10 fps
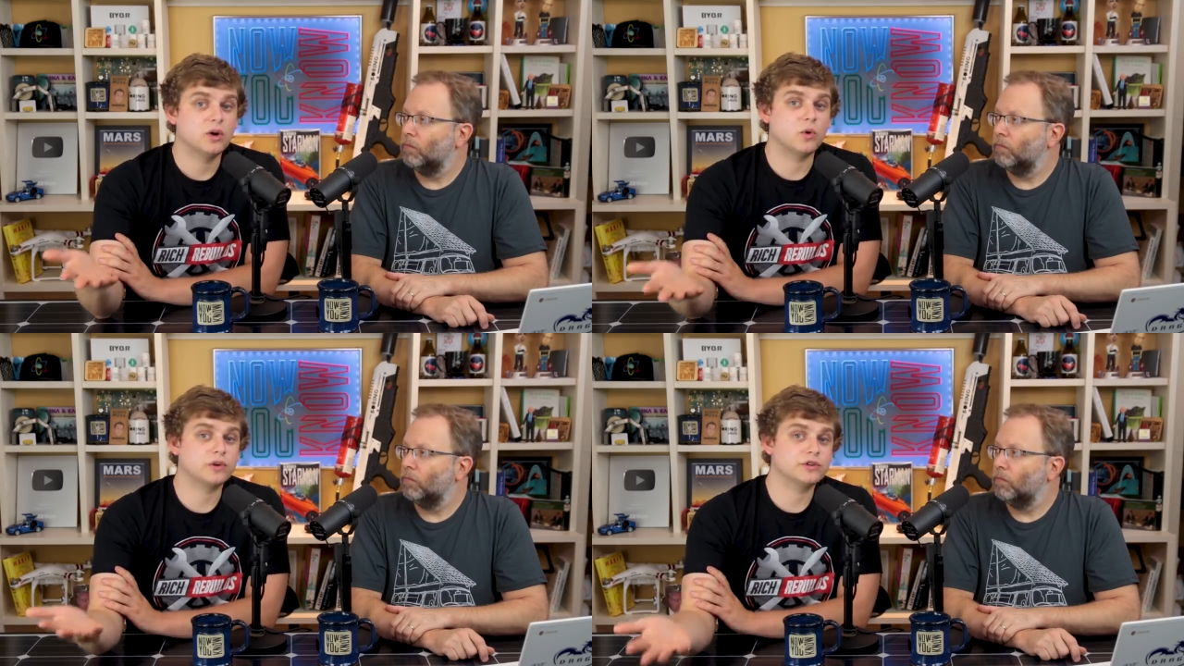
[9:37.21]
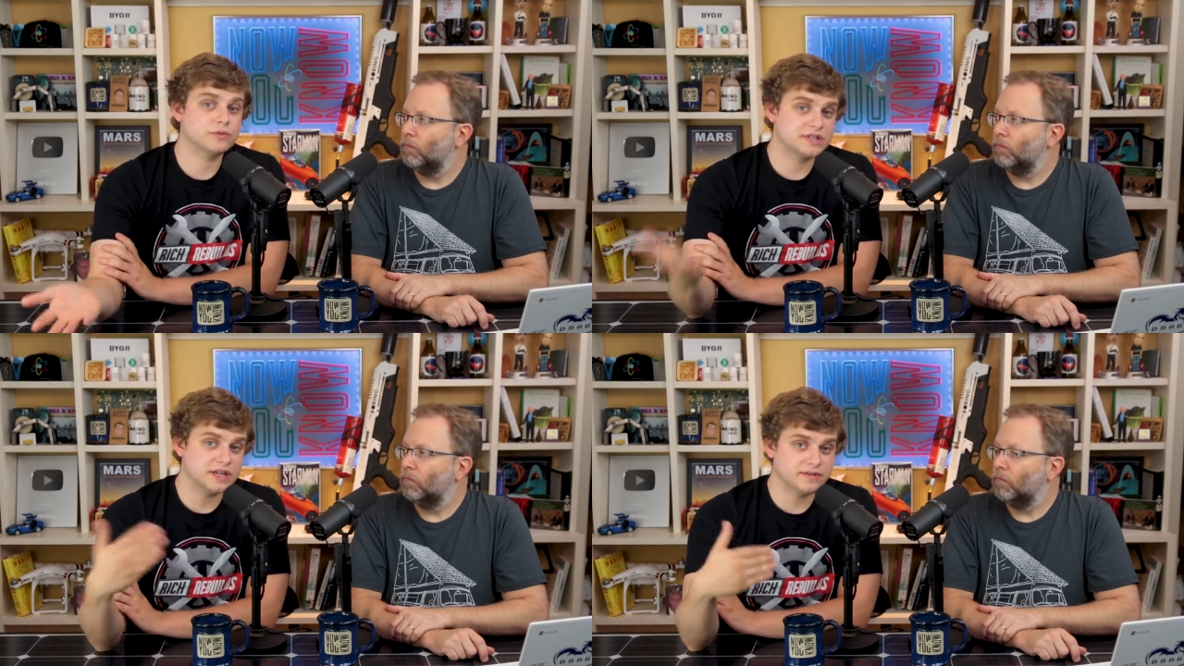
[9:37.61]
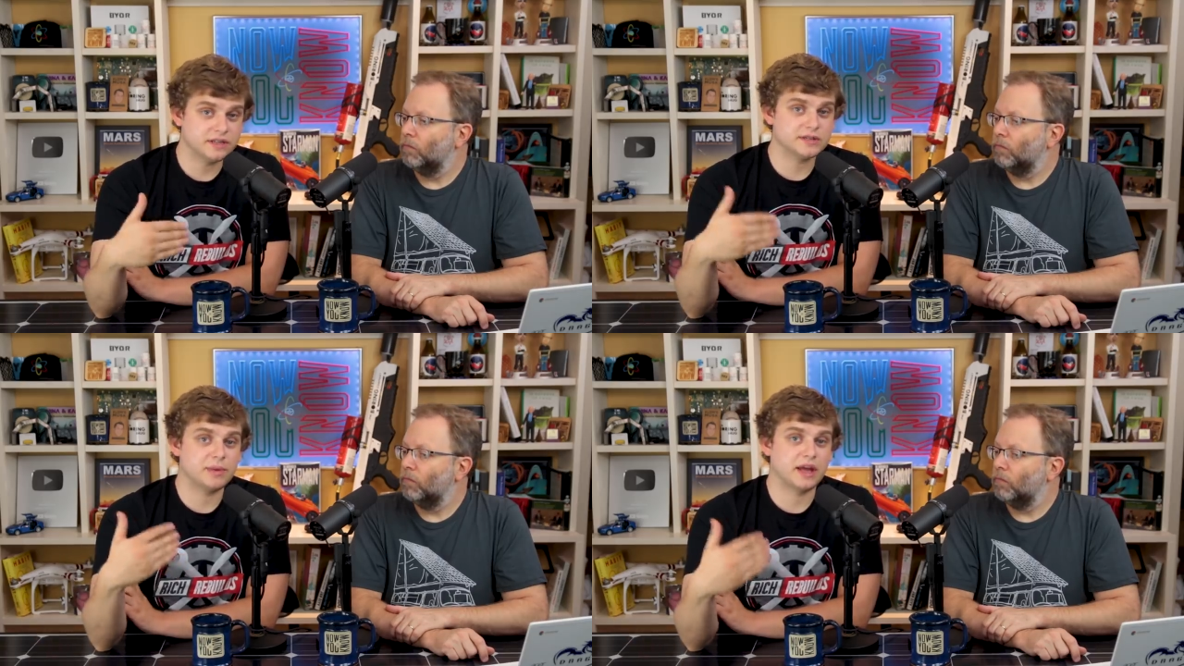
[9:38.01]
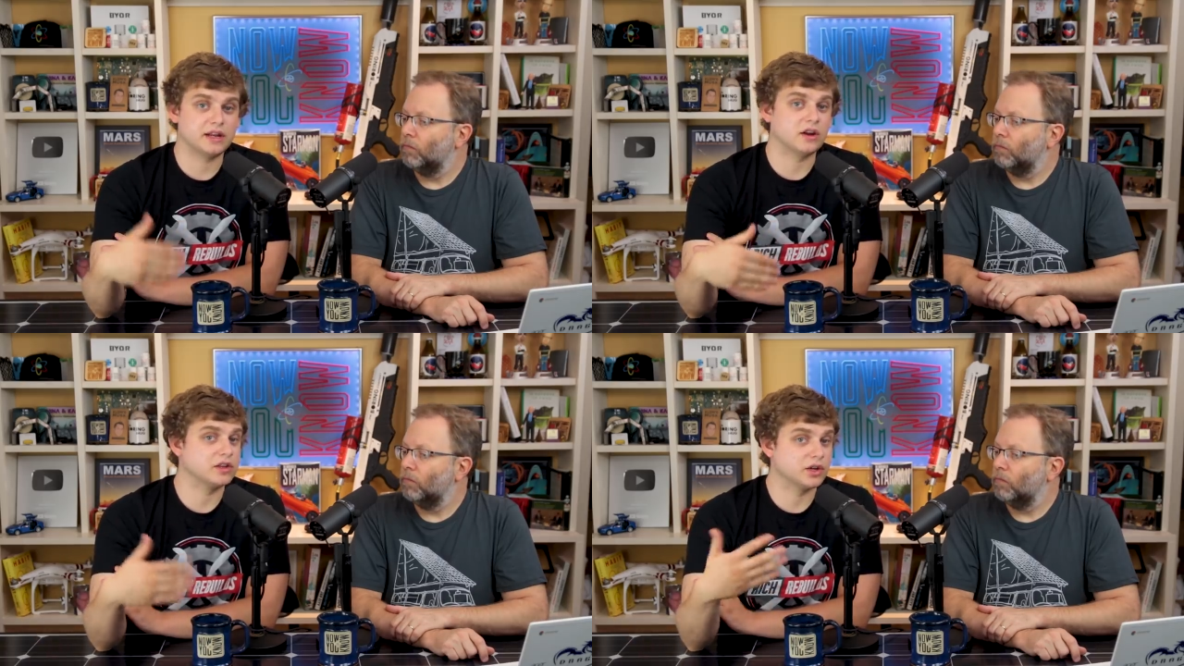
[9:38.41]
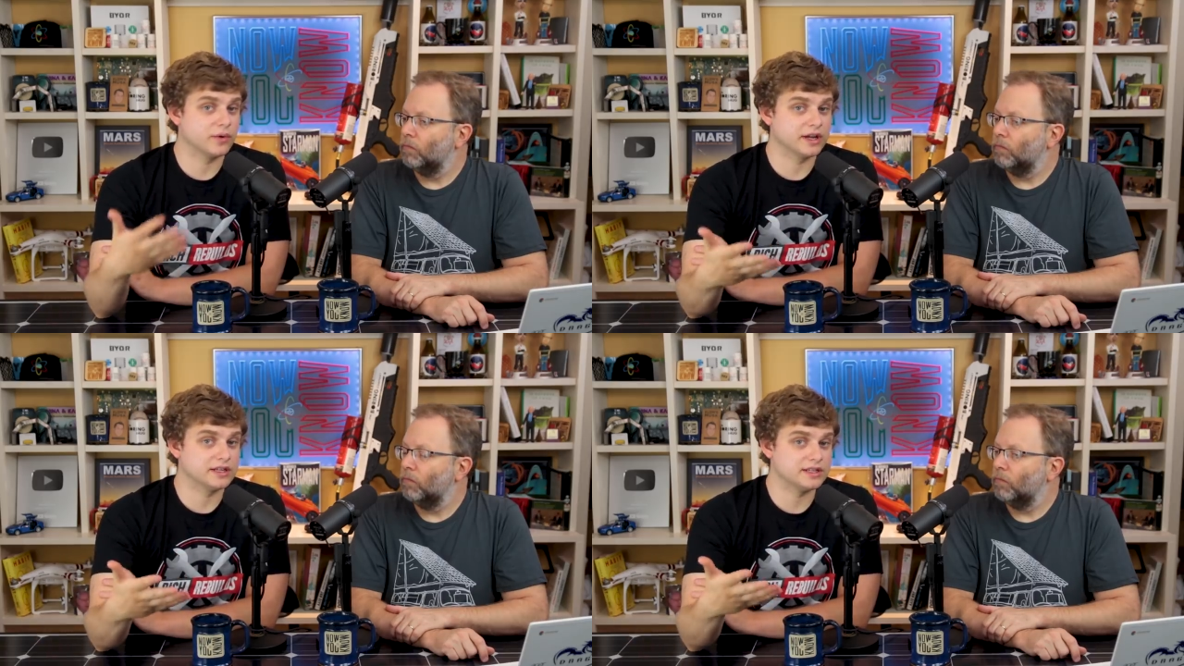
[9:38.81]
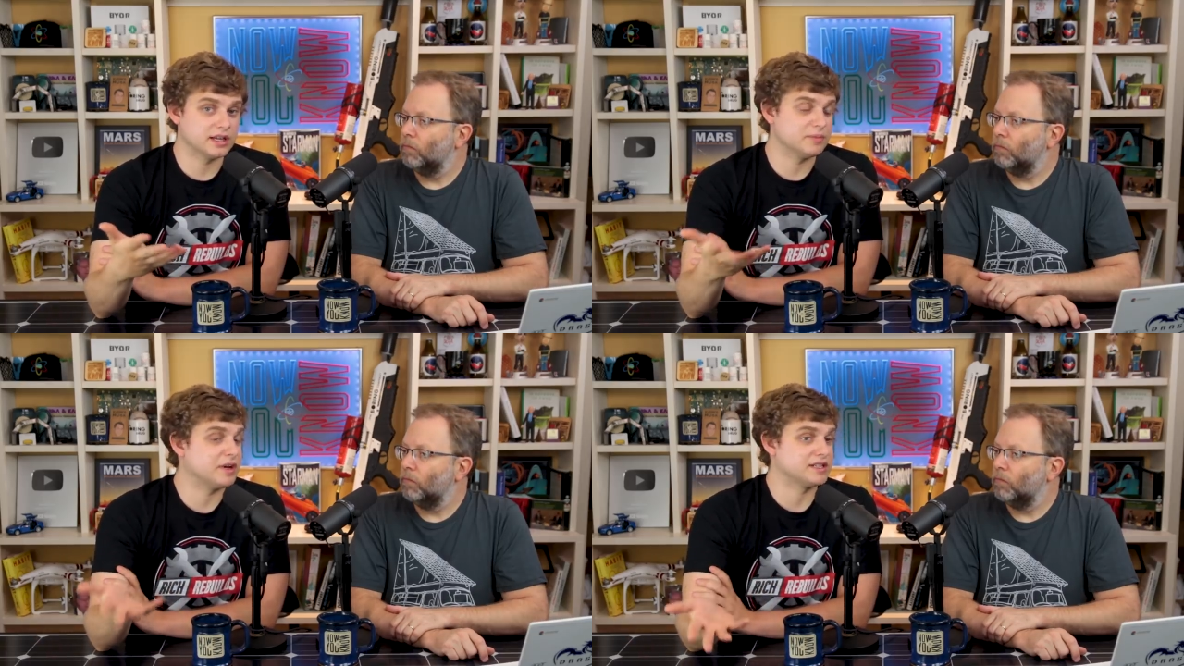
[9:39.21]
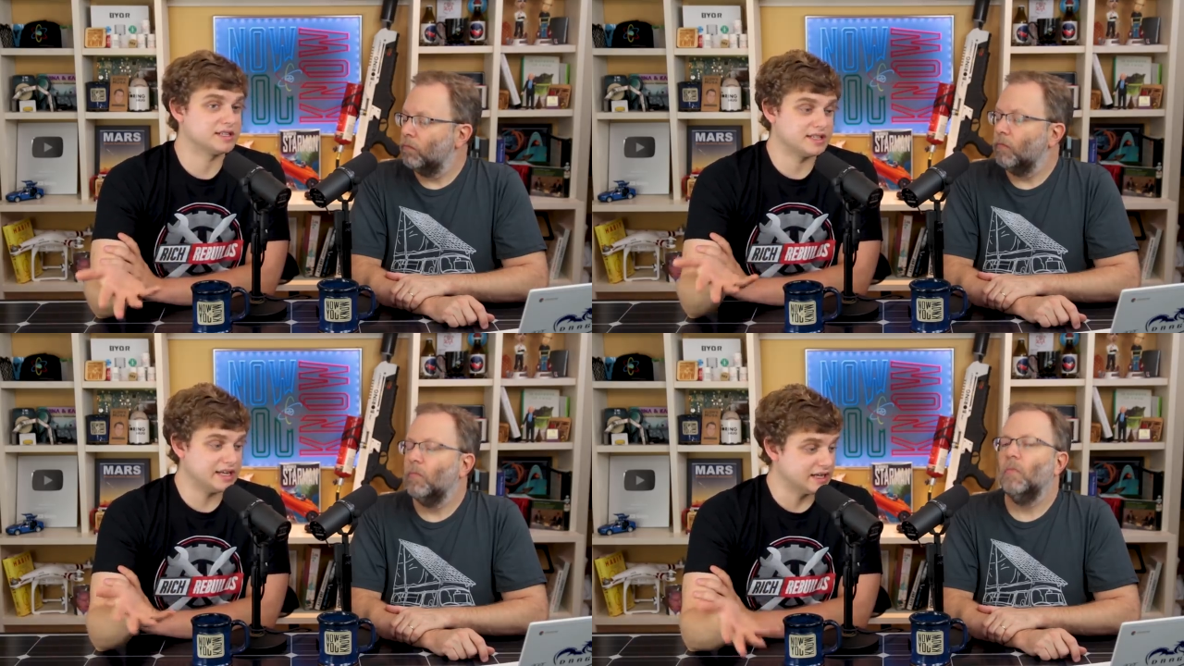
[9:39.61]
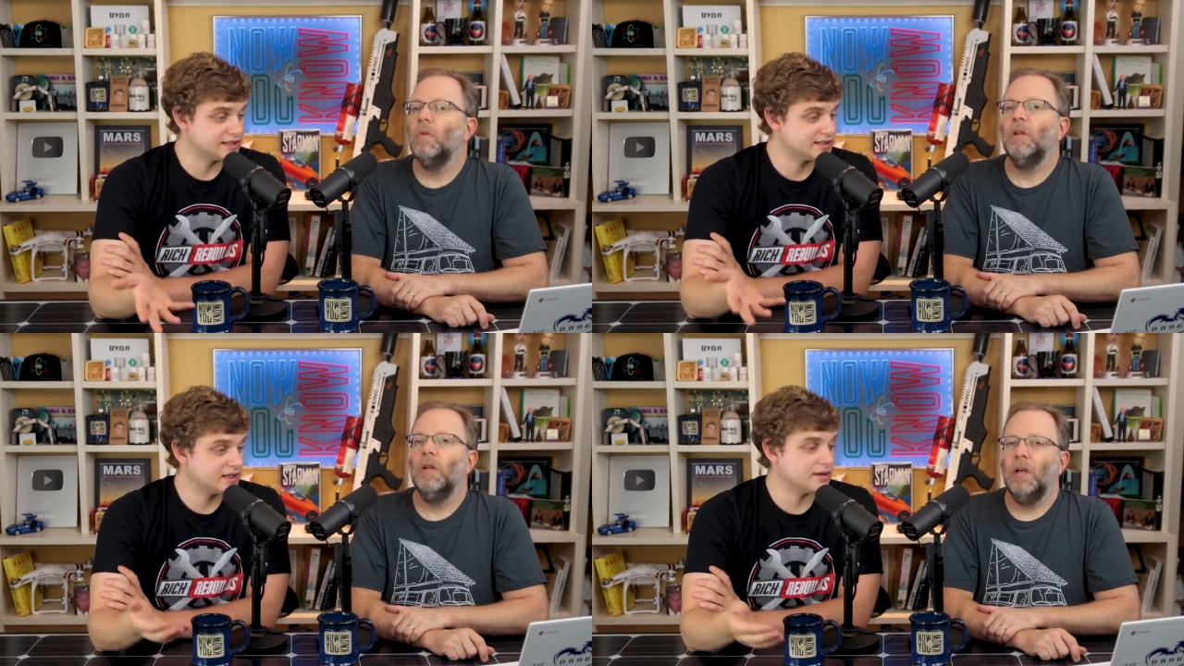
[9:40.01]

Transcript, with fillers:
Speaker 1: or to receive it depending on the grids and the bus's needs.